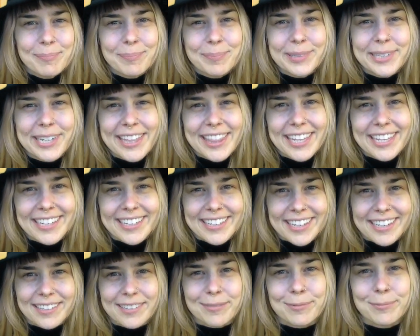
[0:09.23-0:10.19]
Breathe in
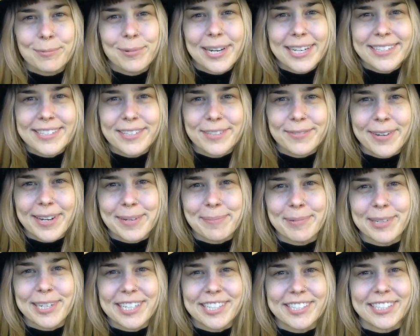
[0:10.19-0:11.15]
and raise your
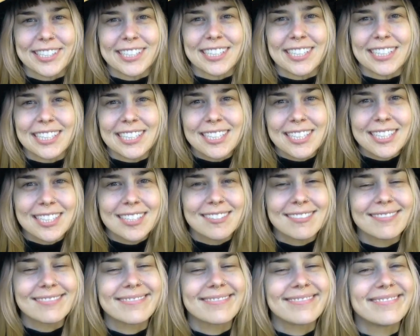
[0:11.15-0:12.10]
vibration.
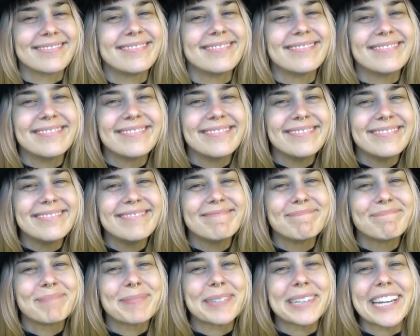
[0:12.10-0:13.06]

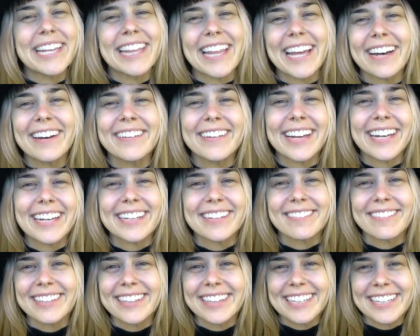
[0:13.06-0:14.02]
Breathe out
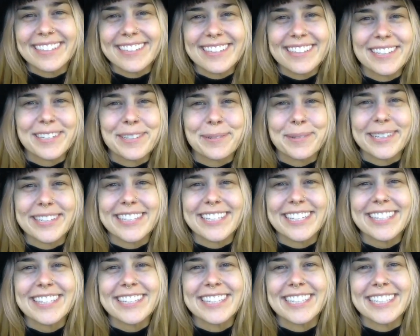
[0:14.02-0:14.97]
and release your
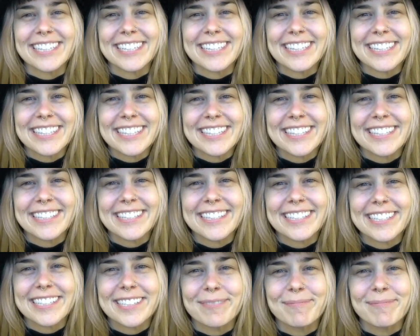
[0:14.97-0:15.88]
resistance.